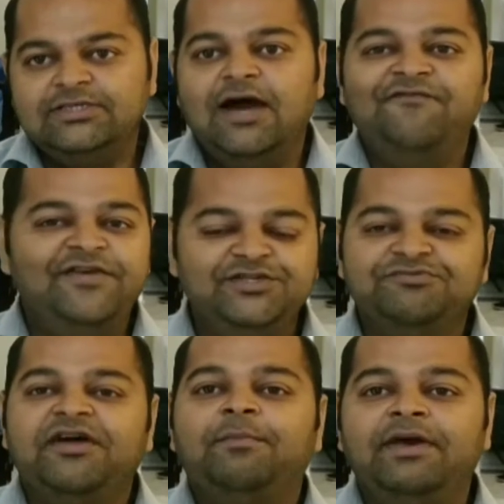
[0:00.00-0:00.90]

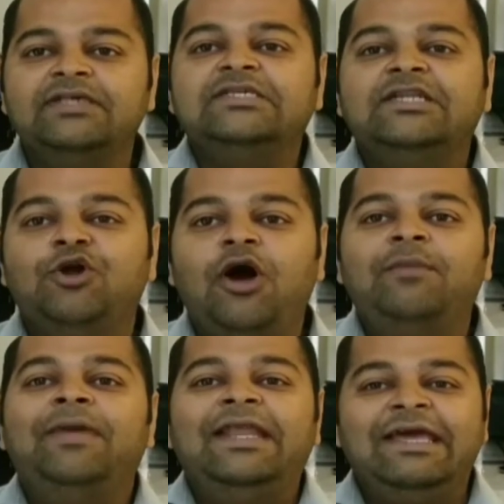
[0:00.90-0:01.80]
Physiotherapy is a
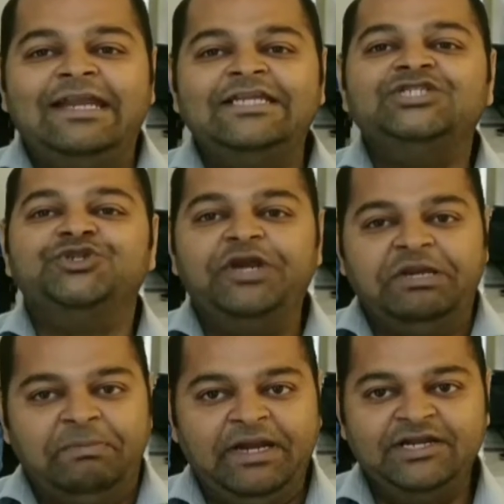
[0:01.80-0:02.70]
non-medicated
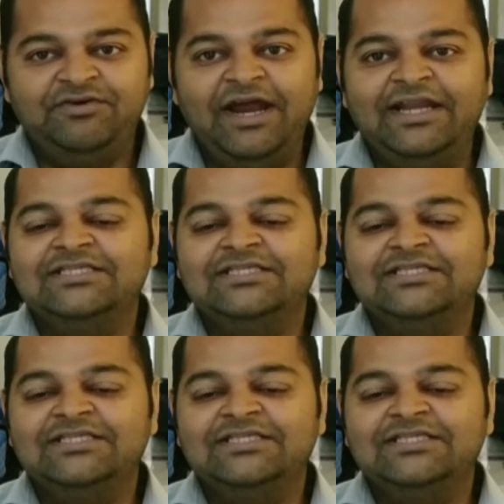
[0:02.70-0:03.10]
treatment, right?